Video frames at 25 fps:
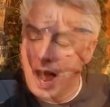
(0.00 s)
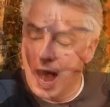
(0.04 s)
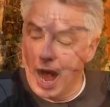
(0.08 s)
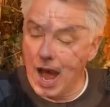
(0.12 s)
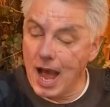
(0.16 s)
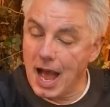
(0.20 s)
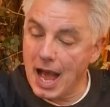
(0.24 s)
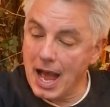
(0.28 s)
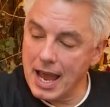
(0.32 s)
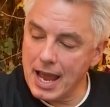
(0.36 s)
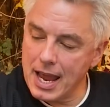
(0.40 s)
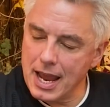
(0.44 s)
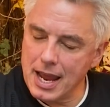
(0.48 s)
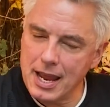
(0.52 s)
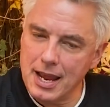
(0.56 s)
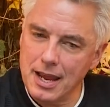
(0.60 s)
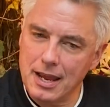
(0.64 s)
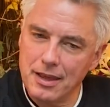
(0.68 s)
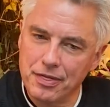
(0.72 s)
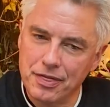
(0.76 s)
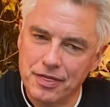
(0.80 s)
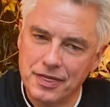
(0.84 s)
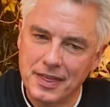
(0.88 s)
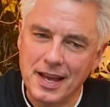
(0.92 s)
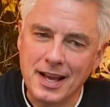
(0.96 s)

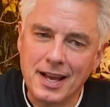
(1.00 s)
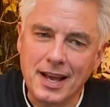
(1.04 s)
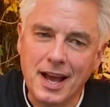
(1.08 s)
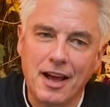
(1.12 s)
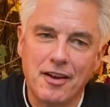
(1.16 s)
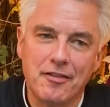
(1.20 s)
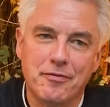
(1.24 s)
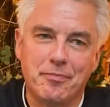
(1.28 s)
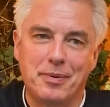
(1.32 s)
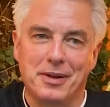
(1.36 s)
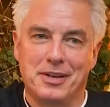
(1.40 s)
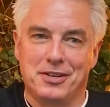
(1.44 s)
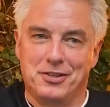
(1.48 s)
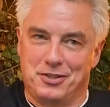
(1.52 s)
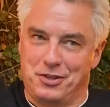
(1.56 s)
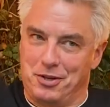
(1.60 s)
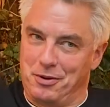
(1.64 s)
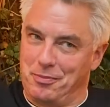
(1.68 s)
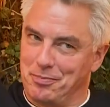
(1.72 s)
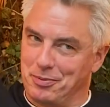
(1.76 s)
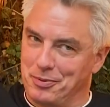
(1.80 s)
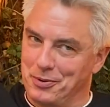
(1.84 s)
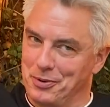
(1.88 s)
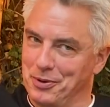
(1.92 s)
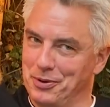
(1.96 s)
I think I've been to
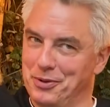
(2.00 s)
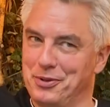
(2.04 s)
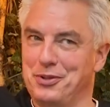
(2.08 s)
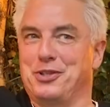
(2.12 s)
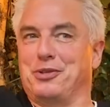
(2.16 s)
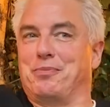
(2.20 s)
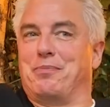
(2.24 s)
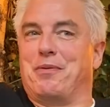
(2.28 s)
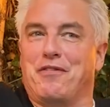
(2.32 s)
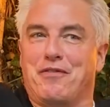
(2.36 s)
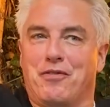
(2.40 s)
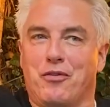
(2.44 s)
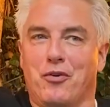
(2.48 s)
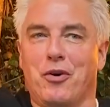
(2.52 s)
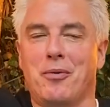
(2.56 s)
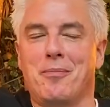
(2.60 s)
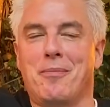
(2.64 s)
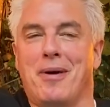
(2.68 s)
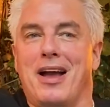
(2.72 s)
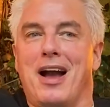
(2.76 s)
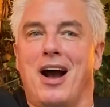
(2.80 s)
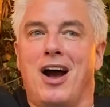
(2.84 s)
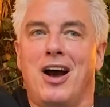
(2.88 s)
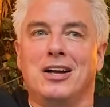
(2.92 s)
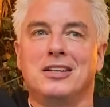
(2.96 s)
Bruges before.
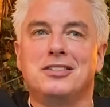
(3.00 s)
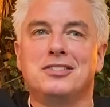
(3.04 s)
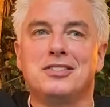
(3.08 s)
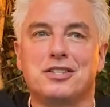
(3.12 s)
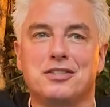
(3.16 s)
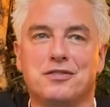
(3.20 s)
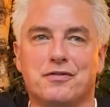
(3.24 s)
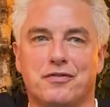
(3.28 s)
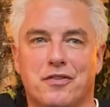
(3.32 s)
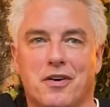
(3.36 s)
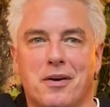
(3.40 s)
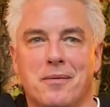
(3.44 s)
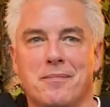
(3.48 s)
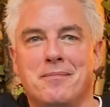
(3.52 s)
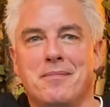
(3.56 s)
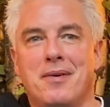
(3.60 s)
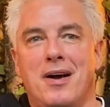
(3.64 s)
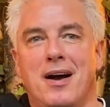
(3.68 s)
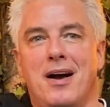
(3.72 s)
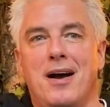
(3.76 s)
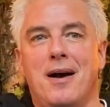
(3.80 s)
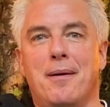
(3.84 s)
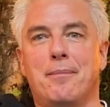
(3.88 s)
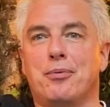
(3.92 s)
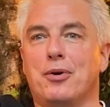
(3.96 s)
My aunt is from
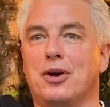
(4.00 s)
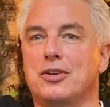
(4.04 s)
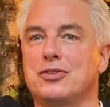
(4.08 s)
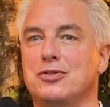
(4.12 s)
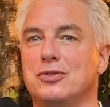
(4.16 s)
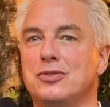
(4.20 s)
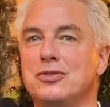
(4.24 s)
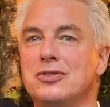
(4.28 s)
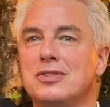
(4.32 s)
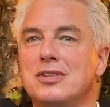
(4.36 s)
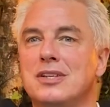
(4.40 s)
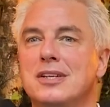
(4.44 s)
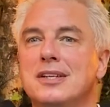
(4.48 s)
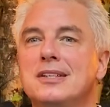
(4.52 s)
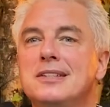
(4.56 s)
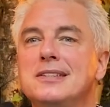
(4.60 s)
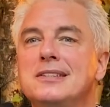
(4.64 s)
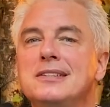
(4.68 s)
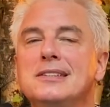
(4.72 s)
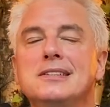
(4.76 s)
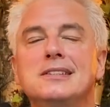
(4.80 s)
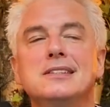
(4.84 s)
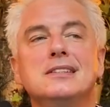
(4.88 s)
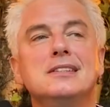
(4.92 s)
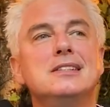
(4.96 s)
Brussels,
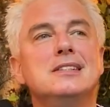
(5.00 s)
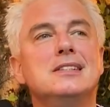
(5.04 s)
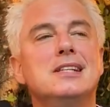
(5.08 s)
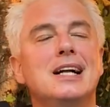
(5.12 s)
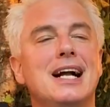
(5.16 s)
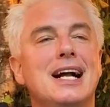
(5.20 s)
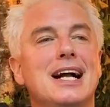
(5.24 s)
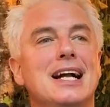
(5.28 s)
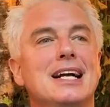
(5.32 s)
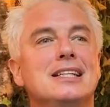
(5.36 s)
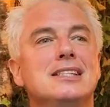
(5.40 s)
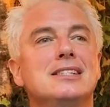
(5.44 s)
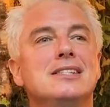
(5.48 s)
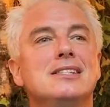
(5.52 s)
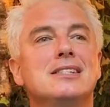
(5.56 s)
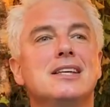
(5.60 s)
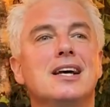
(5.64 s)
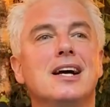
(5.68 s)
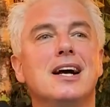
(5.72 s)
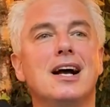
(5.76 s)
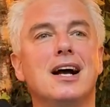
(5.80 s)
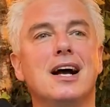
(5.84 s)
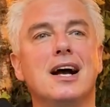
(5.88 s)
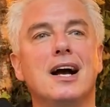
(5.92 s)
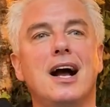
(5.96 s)
and
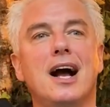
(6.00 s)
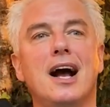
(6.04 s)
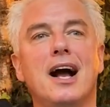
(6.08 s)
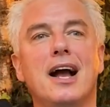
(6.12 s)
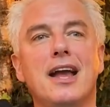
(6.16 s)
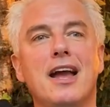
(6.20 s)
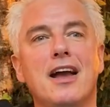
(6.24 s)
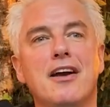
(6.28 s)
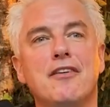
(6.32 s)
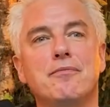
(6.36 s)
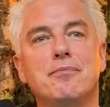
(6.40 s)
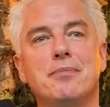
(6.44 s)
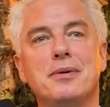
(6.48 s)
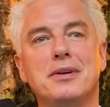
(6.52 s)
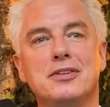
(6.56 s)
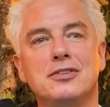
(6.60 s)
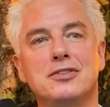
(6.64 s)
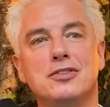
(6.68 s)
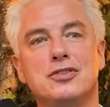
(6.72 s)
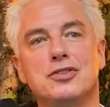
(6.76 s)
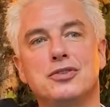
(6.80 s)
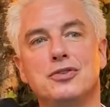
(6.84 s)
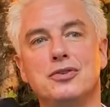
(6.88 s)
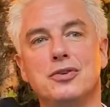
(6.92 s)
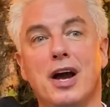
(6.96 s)
I
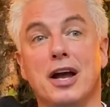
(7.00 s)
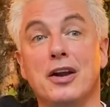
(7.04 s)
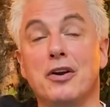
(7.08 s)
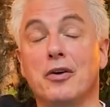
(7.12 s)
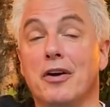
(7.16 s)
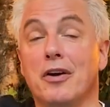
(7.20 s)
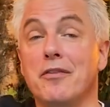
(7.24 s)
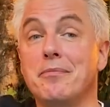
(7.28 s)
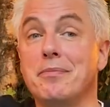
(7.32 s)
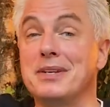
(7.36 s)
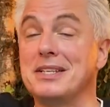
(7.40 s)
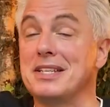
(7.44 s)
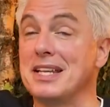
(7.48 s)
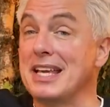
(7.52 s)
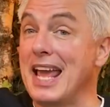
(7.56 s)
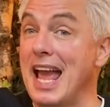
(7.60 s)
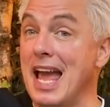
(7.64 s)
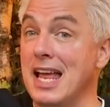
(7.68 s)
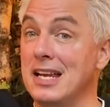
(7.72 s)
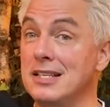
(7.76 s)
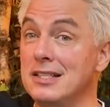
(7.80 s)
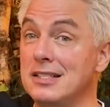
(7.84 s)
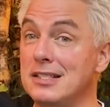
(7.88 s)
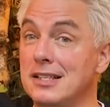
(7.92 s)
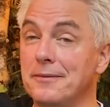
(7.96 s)
know I've been to
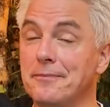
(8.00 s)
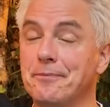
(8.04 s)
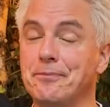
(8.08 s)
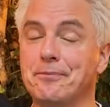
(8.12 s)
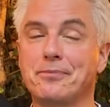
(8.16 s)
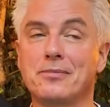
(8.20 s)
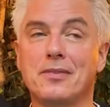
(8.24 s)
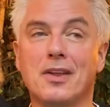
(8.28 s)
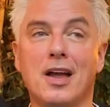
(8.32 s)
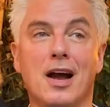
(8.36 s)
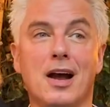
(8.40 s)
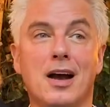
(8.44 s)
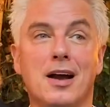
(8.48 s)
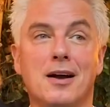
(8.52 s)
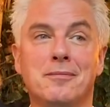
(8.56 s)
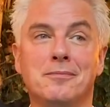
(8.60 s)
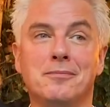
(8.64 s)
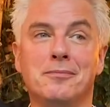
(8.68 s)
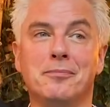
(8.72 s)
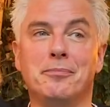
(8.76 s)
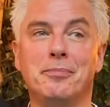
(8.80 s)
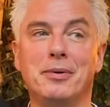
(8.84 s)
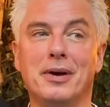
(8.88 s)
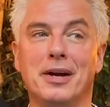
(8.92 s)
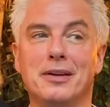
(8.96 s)
Ghent,
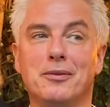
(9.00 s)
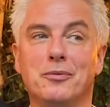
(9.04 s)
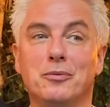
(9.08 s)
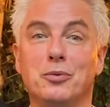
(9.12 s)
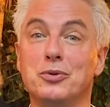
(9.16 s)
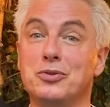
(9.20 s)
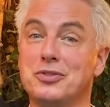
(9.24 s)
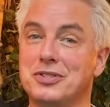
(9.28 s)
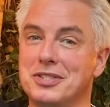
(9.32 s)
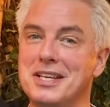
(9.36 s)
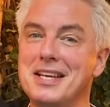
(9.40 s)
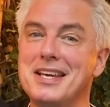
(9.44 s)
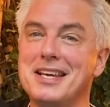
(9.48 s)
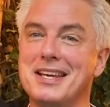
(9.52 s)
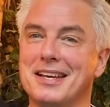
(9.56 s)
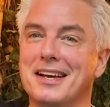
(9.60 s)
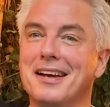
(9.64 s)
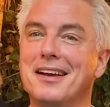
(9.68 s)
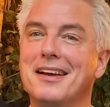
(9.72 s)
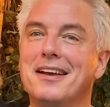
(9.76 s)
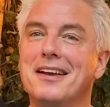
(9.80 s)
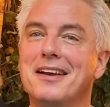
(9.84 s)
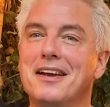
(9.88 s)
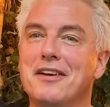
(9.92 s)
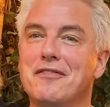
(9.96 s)
but we'll see
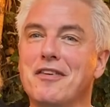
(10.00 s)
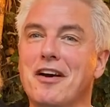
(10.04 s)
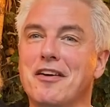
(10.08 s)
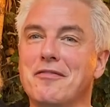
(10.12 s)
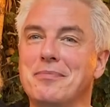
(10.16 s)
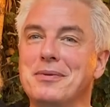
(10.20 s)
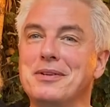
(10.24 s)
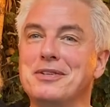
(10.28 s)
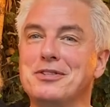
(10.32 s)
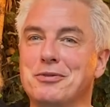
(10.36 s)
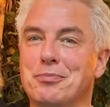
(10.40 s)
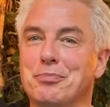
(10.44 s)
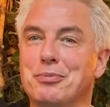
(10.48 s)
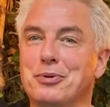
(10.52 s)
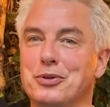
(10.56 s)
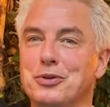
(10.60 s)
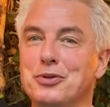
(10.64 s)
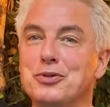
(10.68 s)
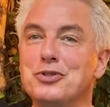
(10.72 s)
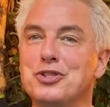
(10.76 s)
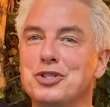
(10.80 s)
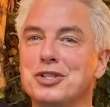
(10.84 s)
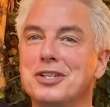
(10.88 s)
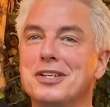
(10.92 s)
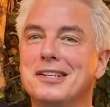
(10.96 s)
if I've been to
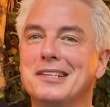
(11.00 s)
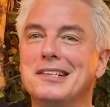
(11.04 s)
Bruges,